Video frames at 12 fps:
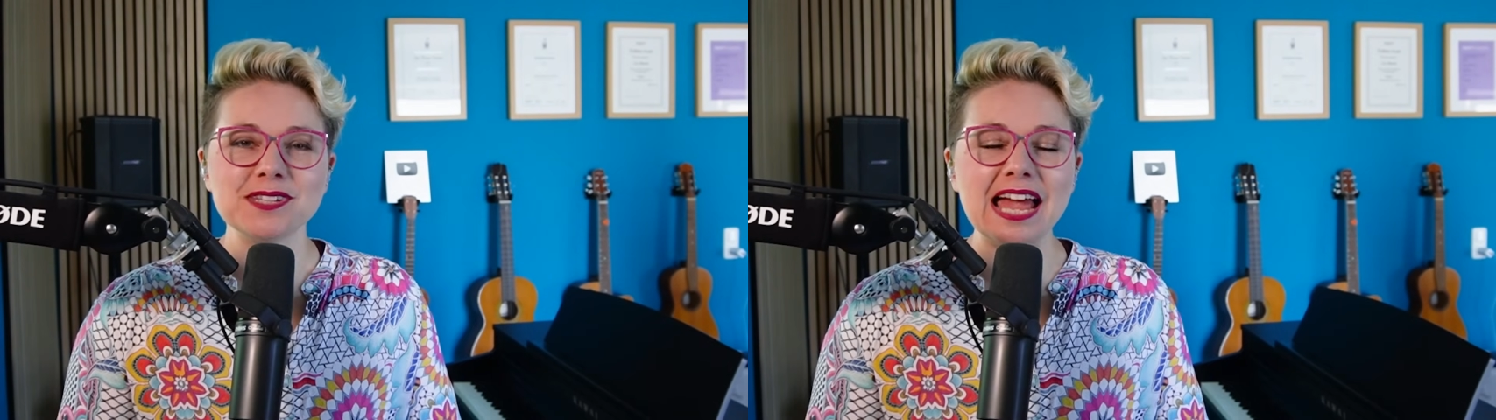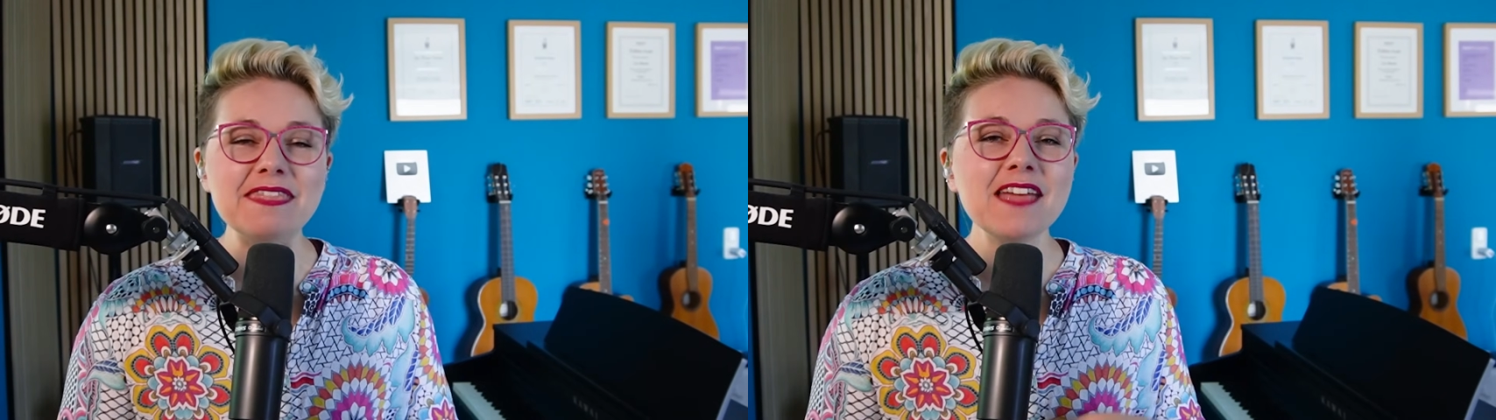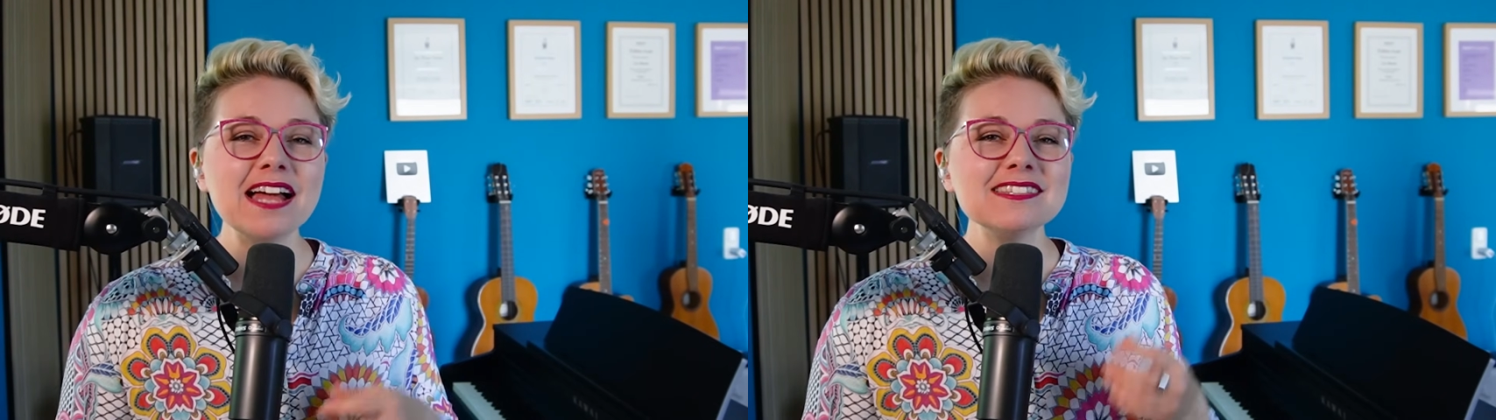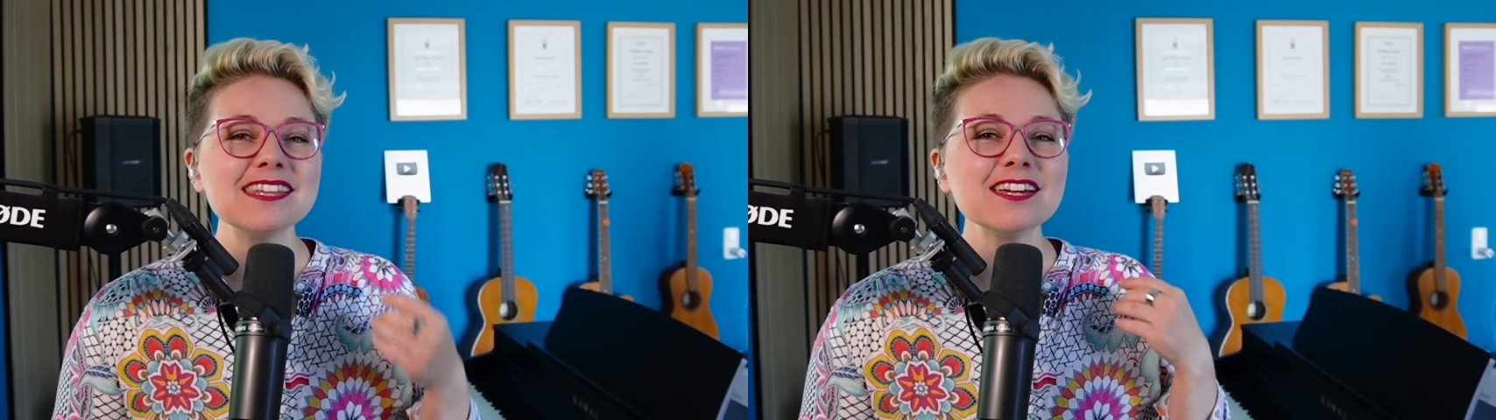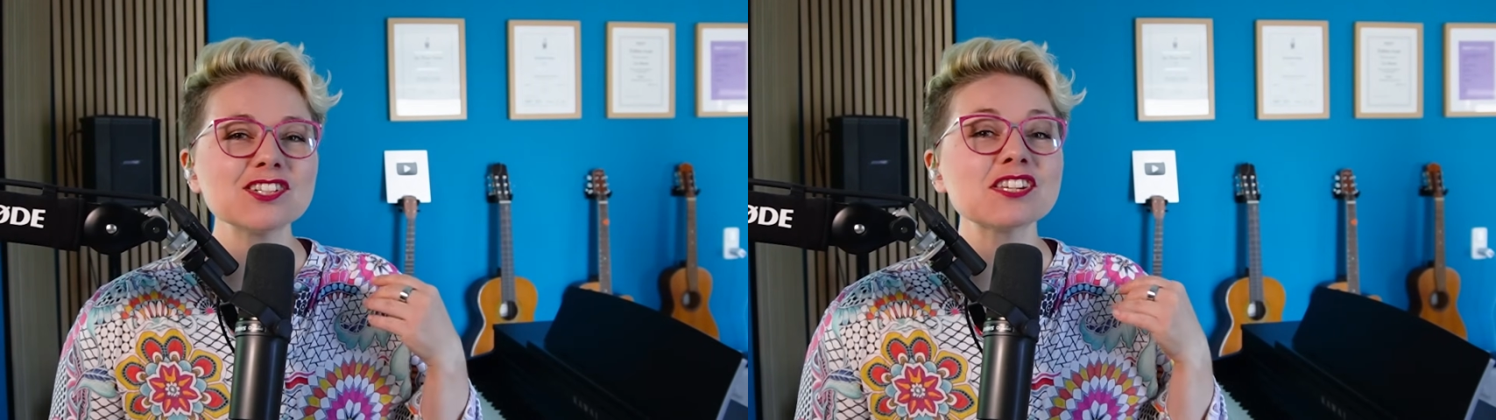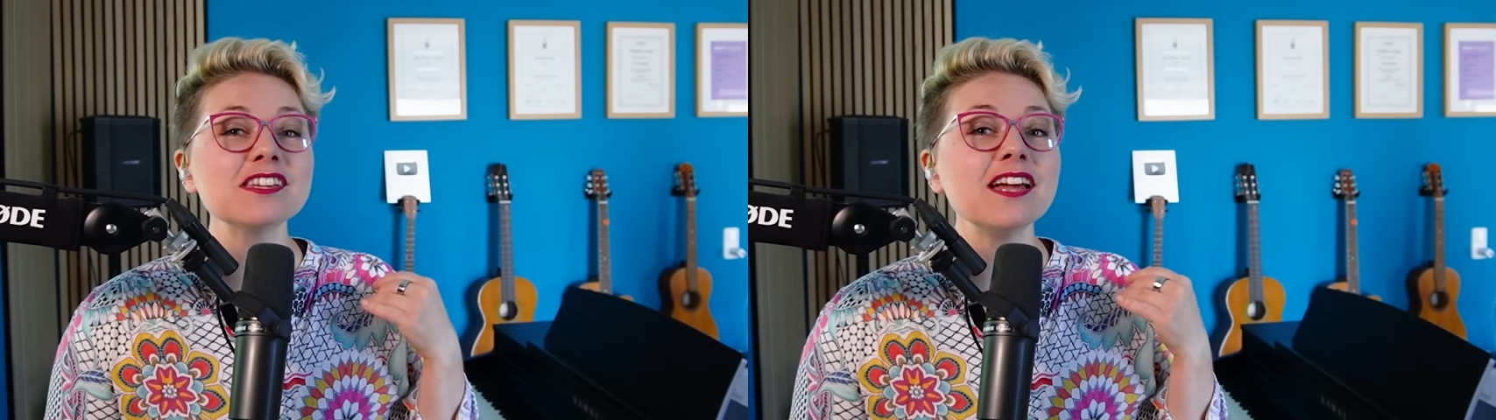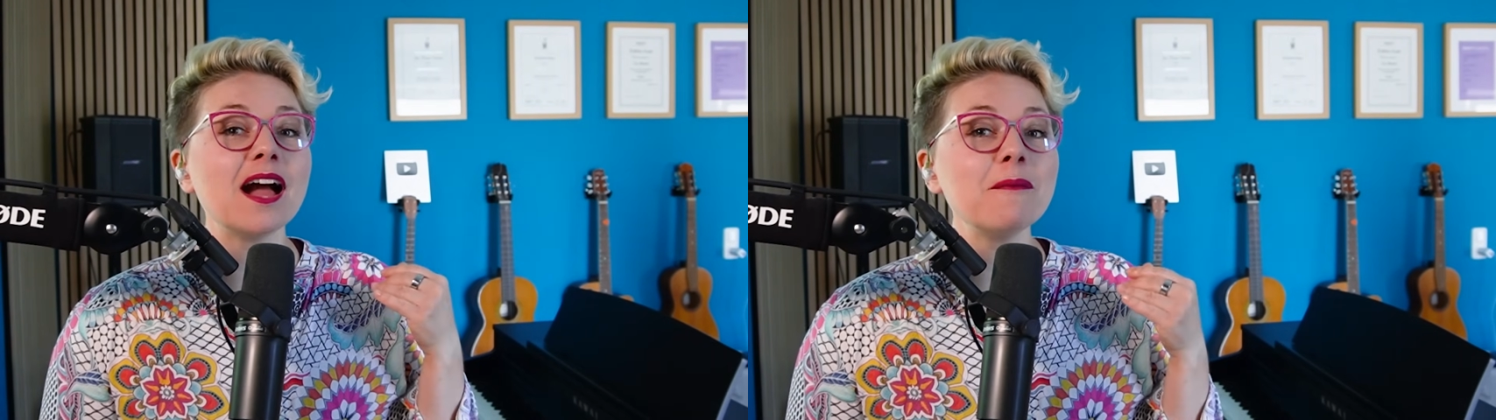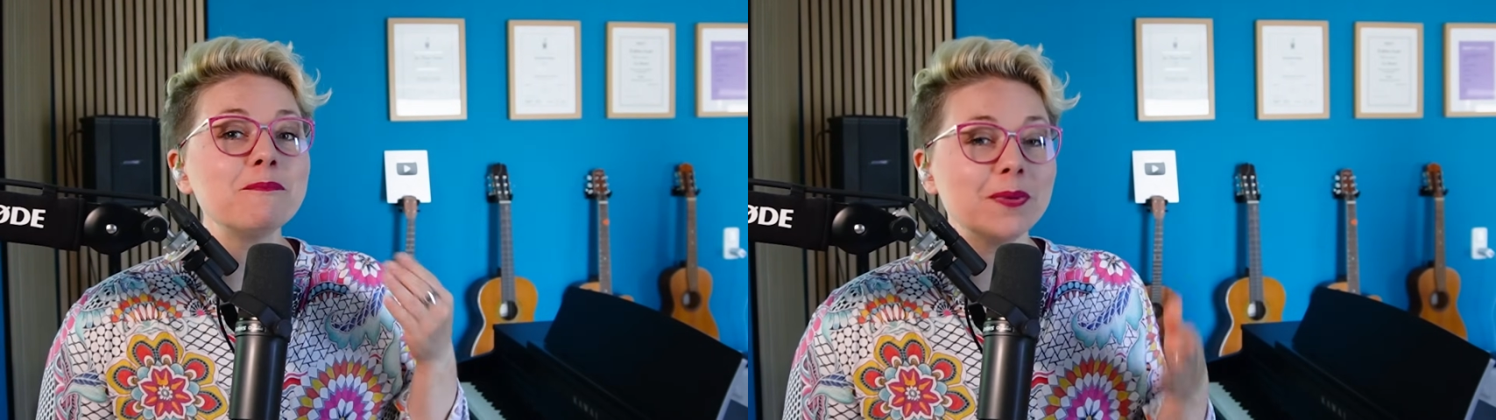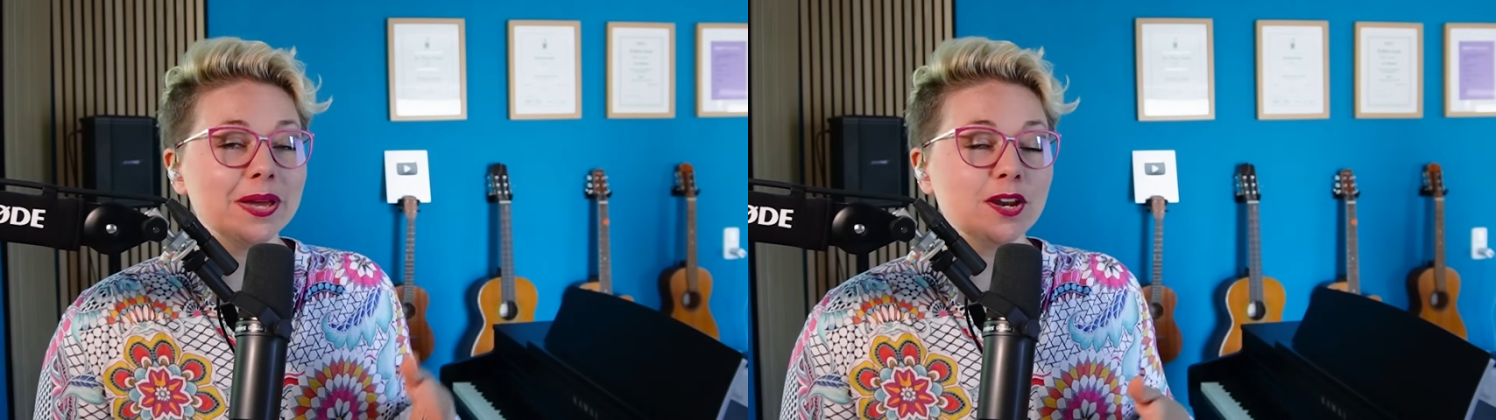And that's actually a
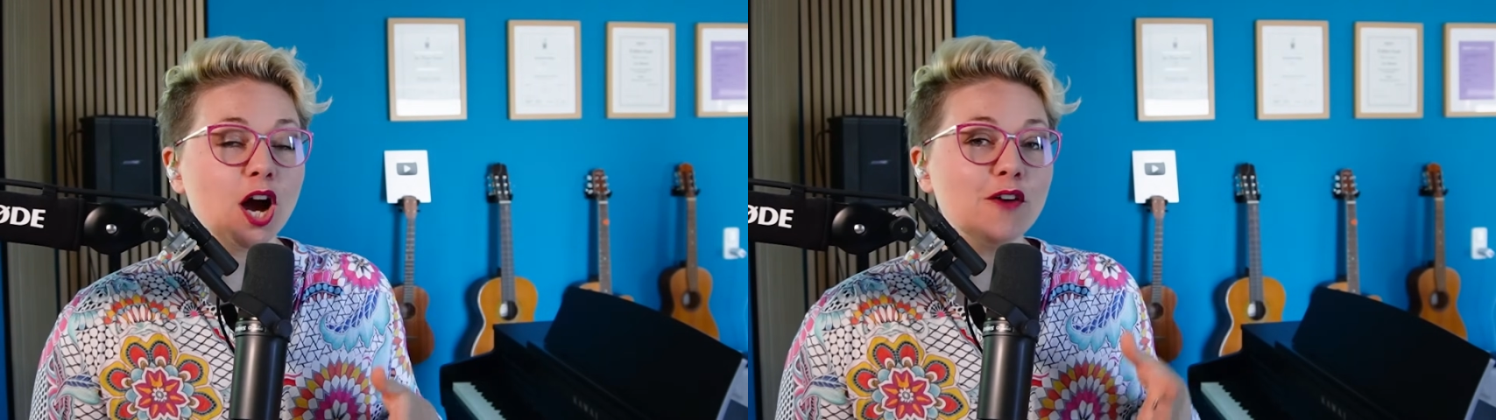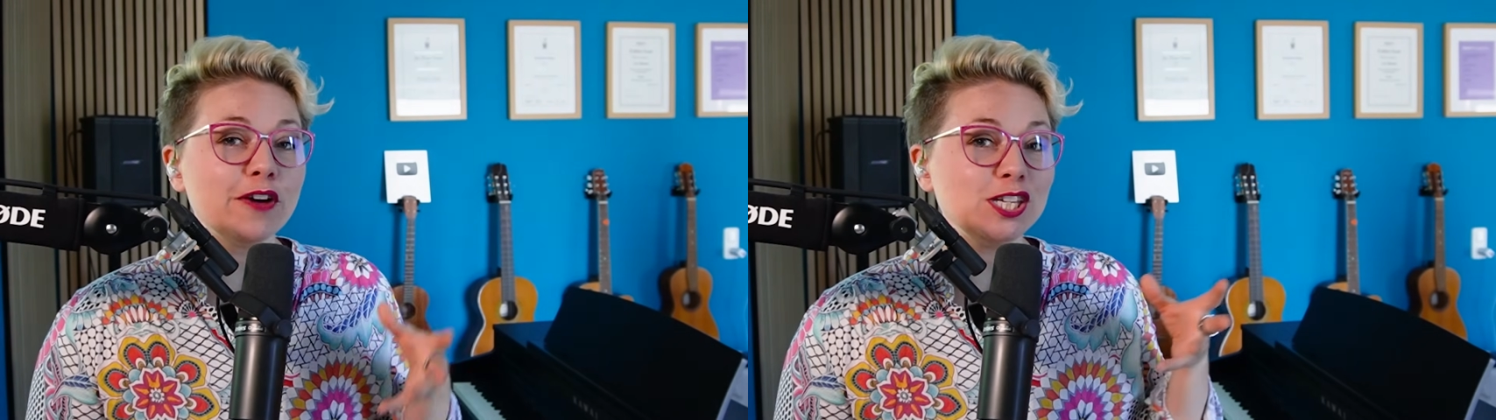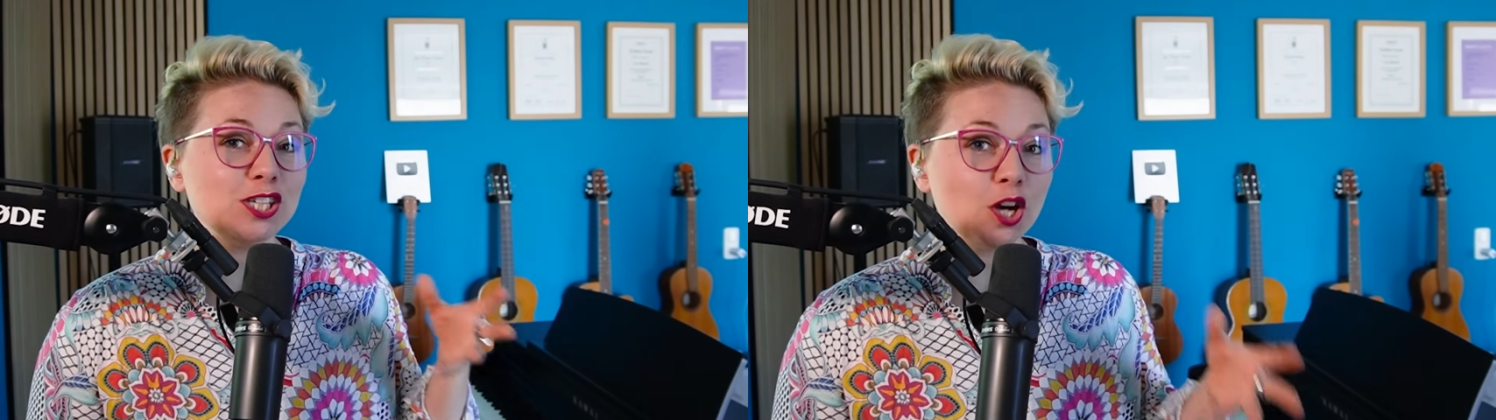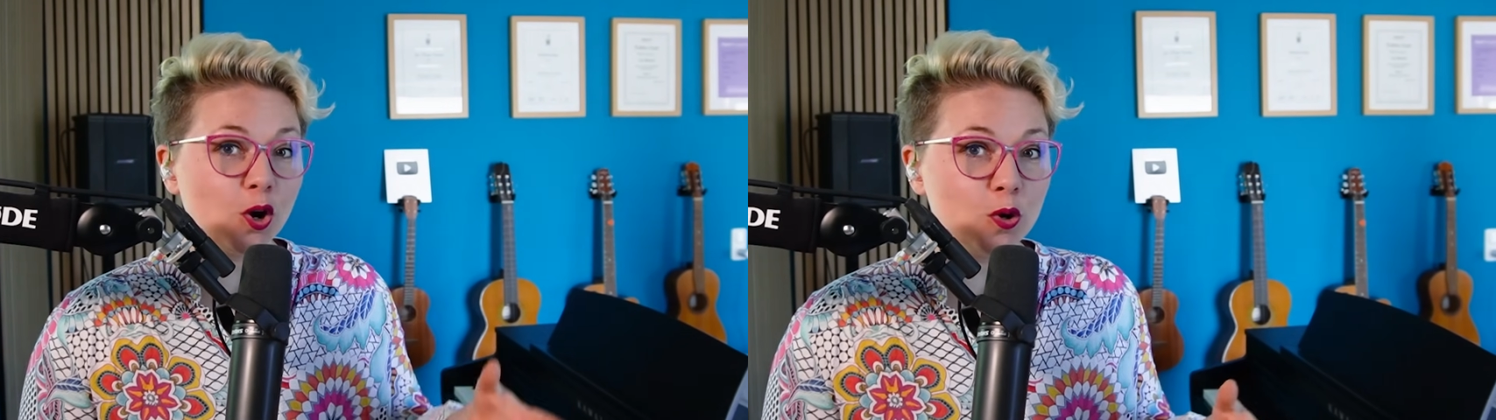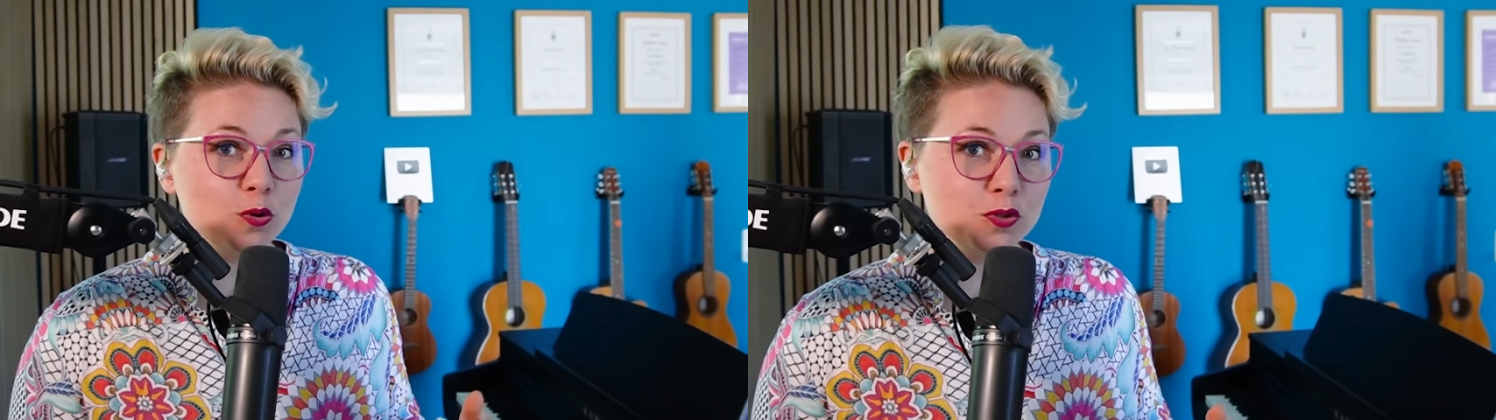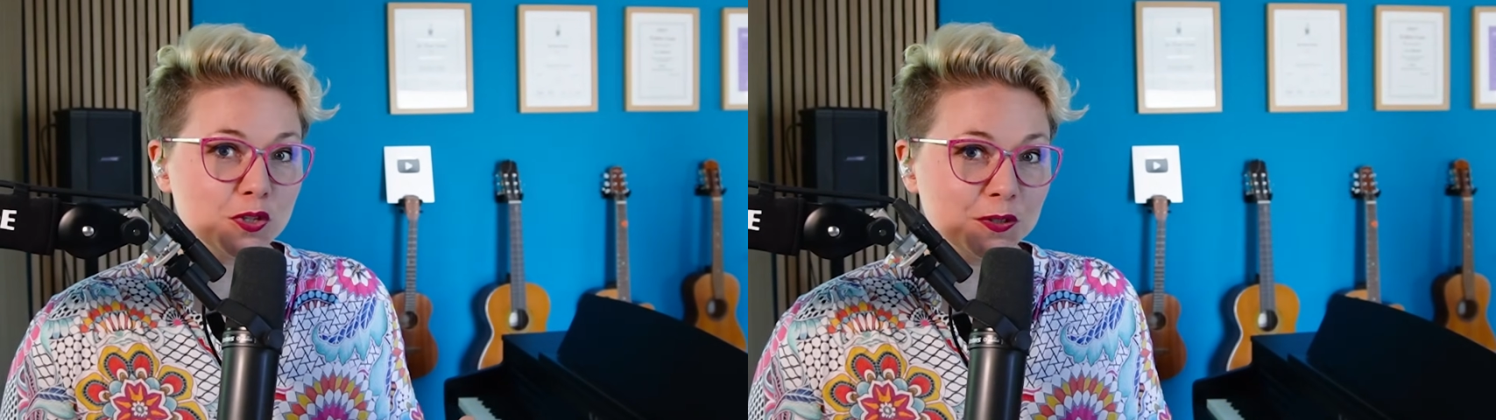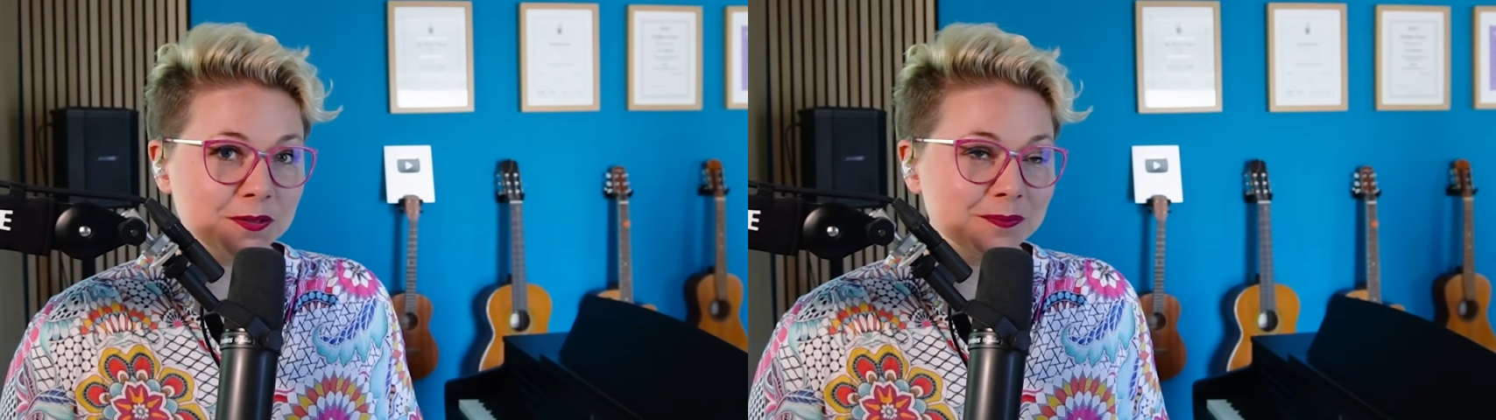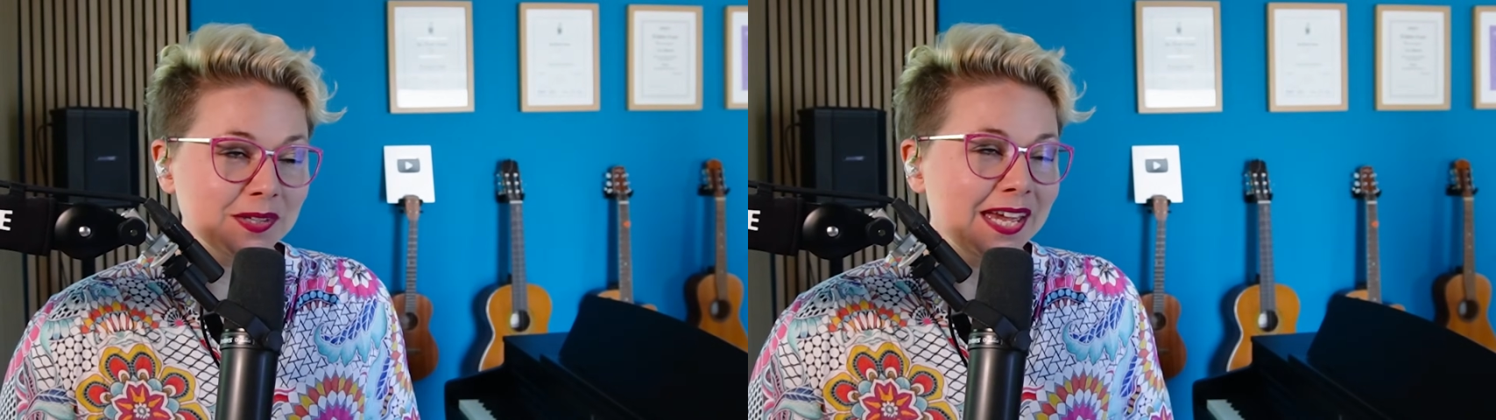bit of a yodel.